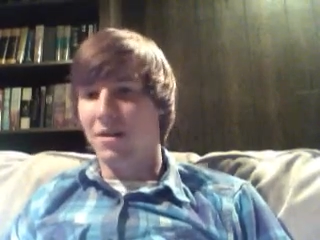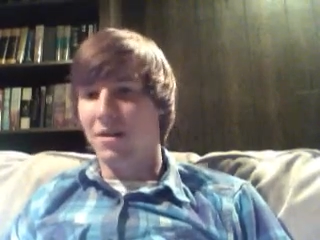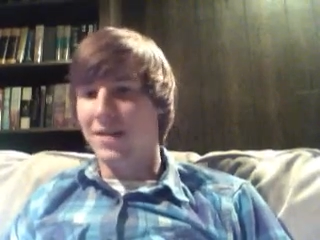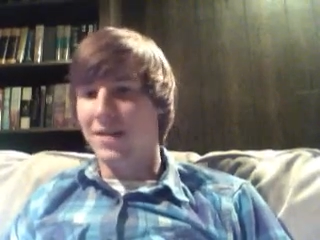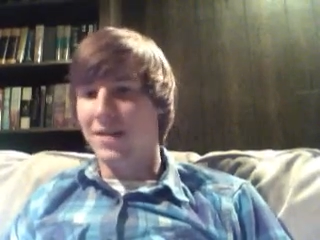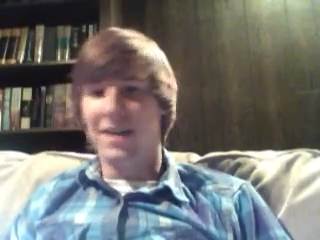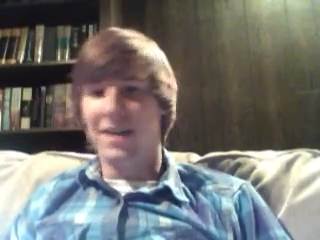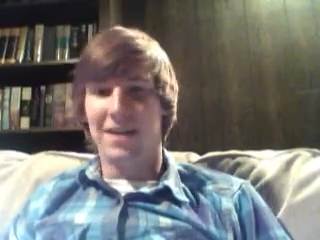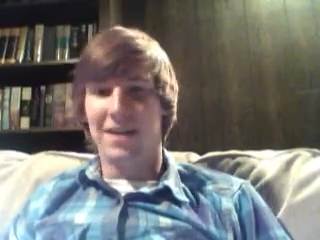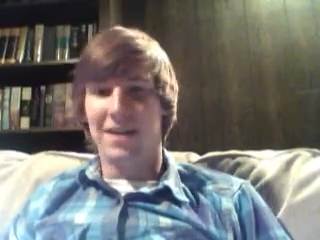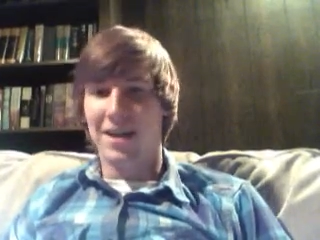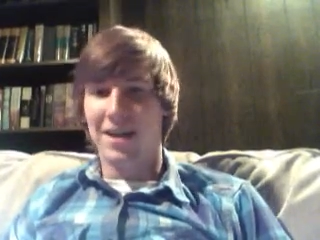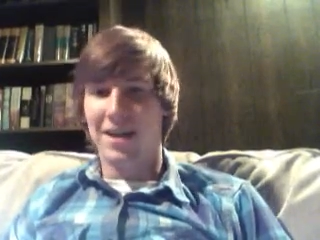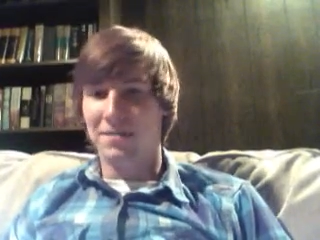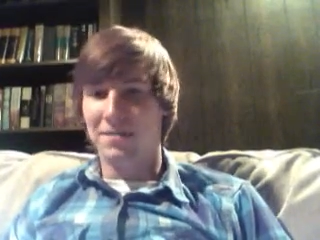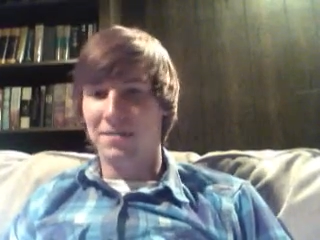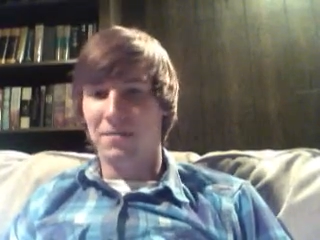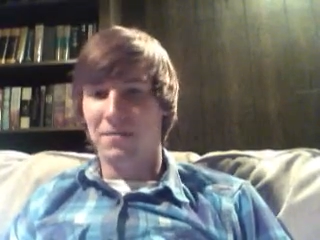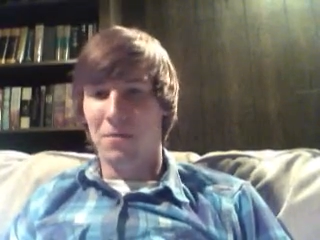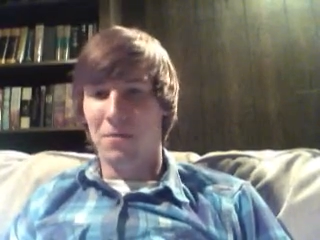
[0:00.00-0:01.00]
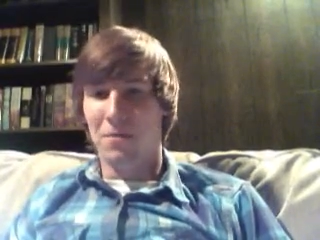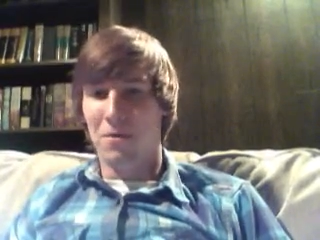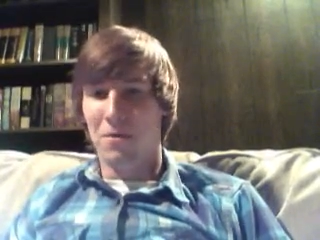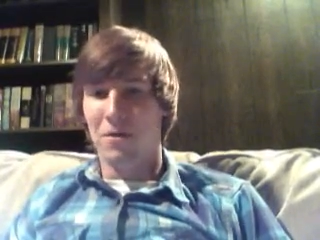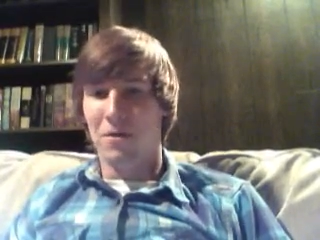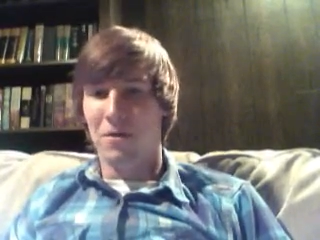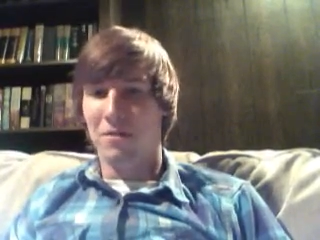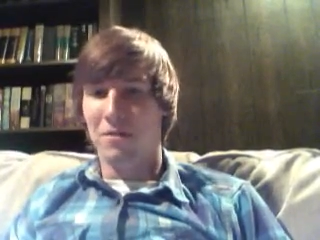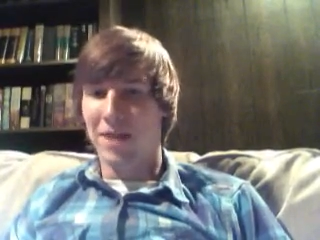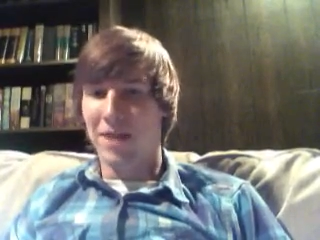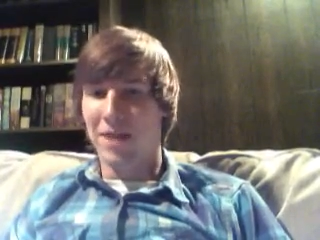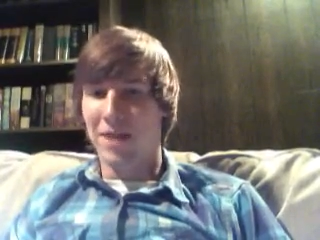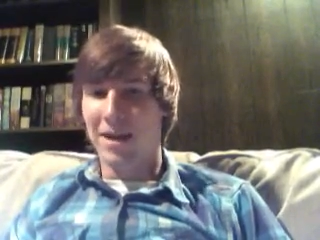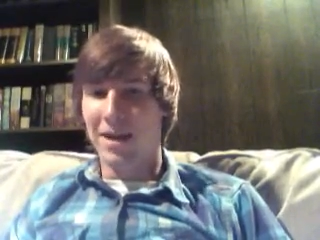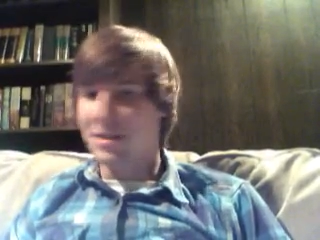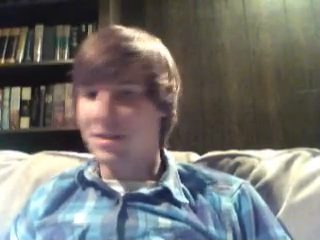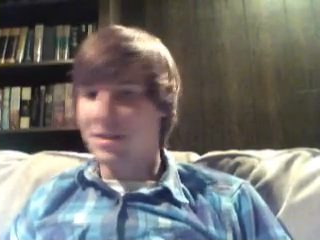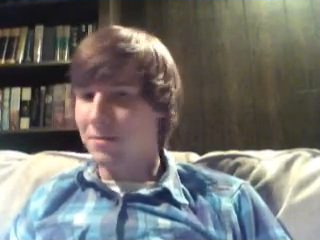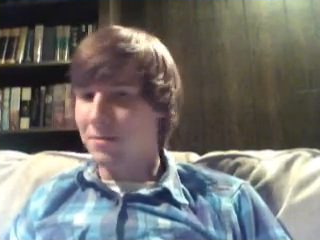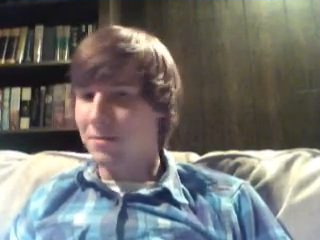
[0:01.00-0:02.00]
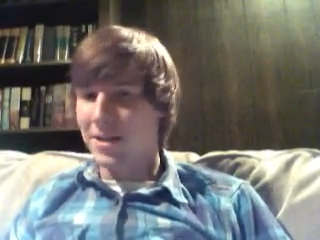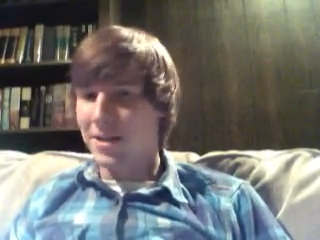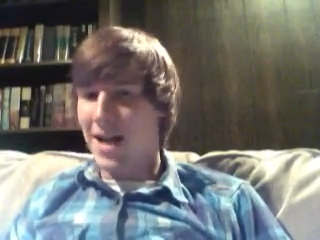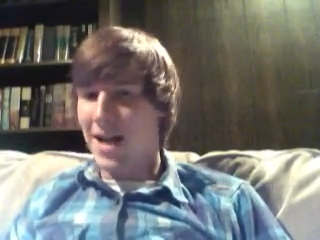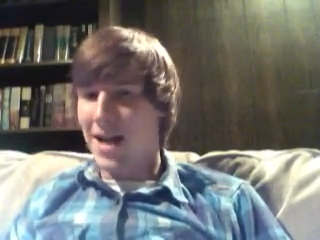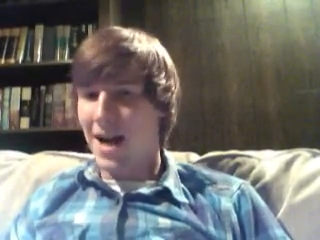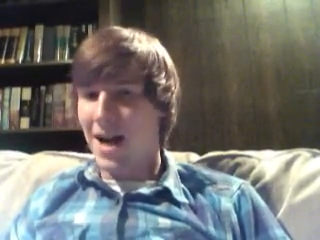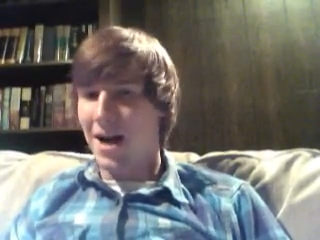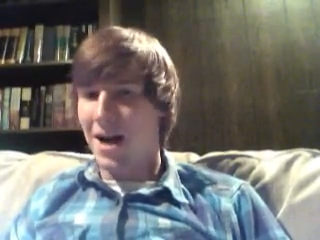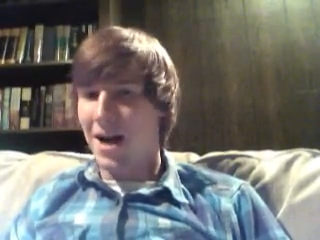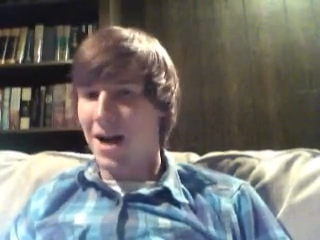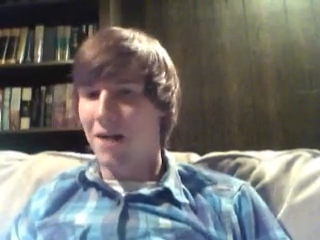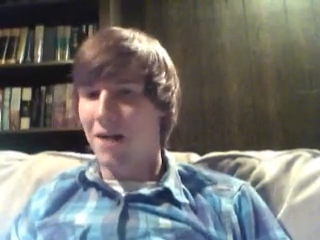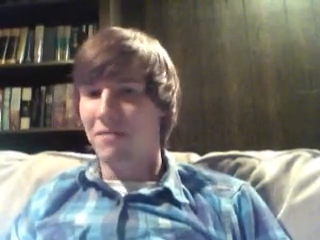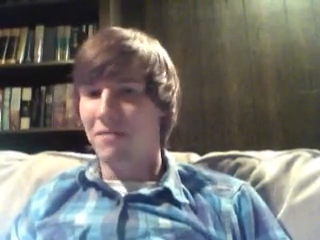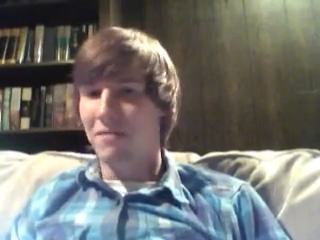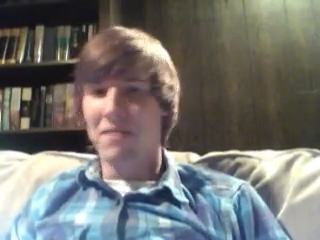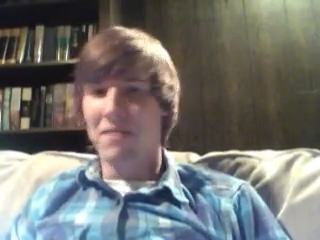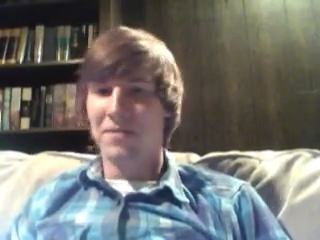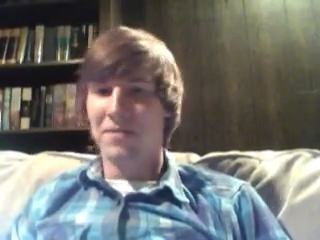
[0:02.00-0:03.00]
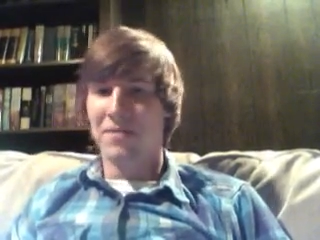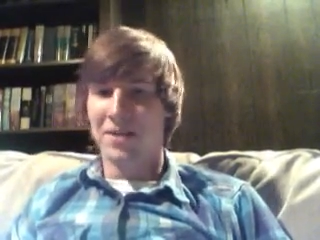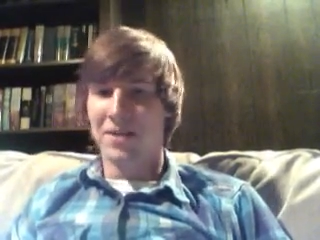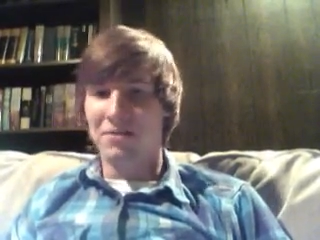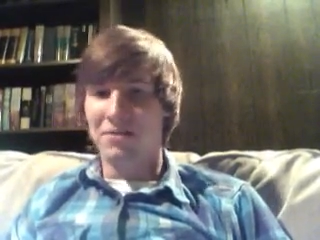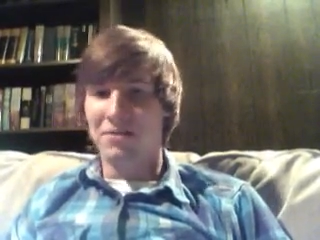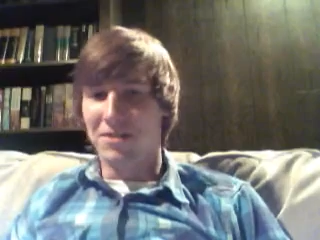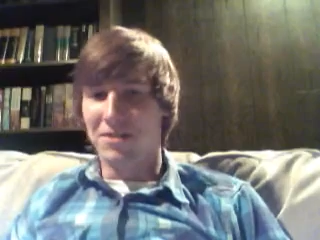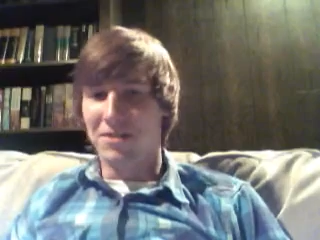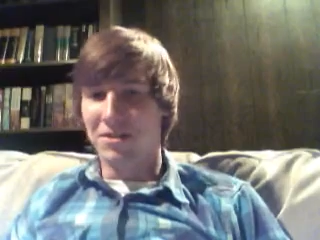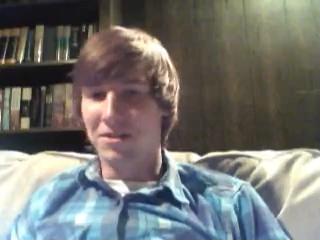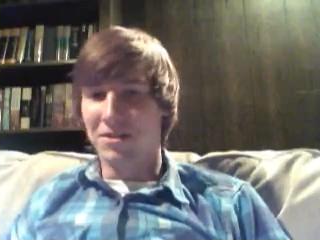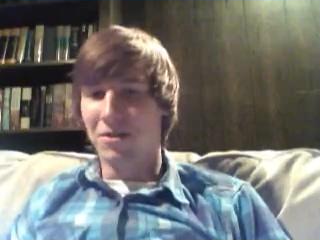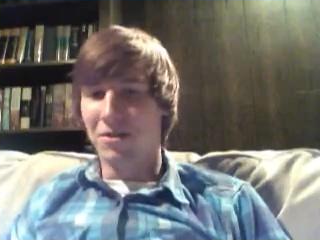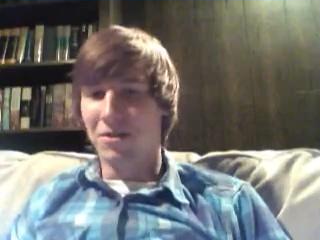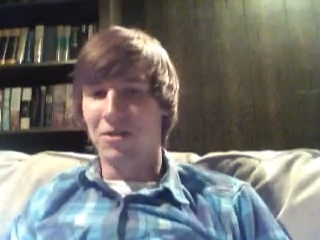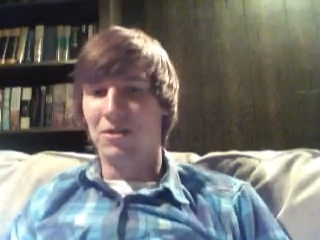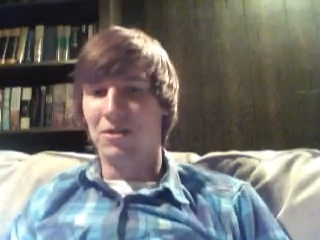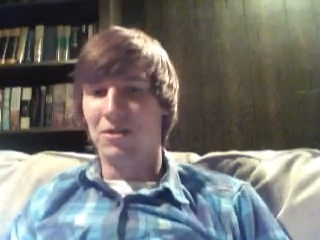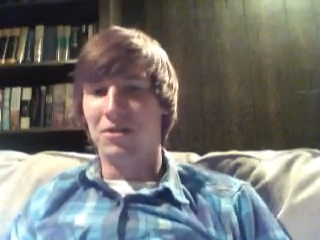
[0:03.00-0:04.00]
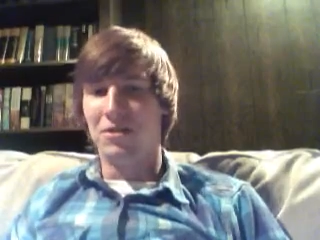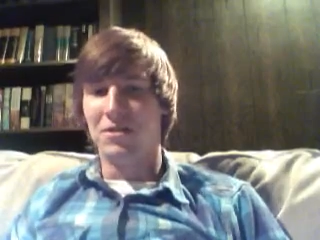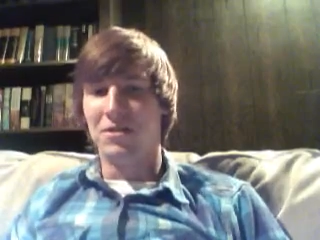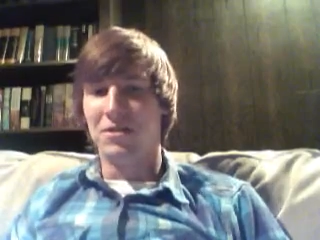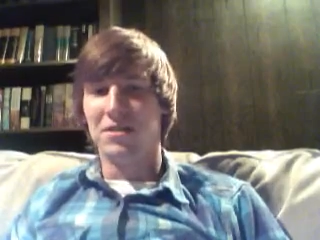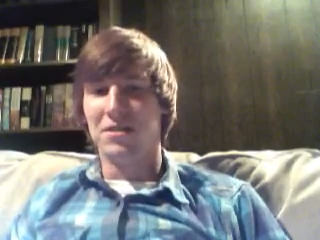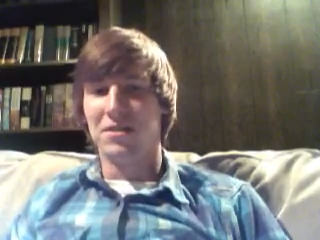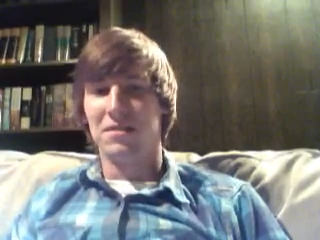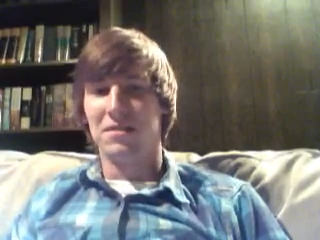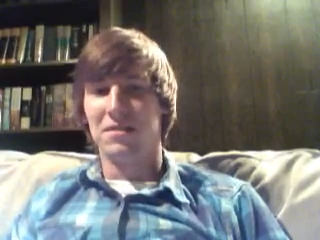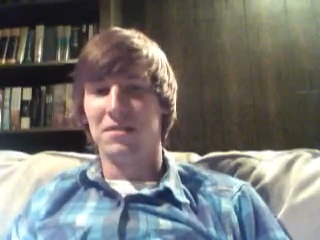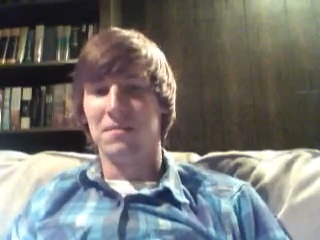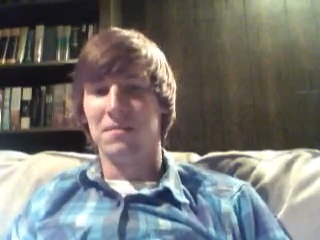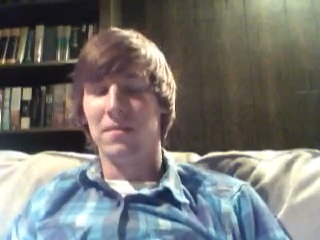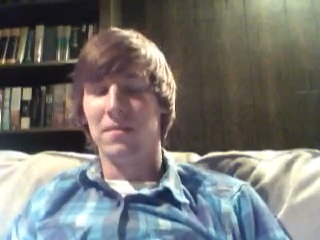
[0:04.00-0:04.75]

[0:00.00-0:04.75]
I've dated guys before. I'm dating someone now. I've never been interested in girls.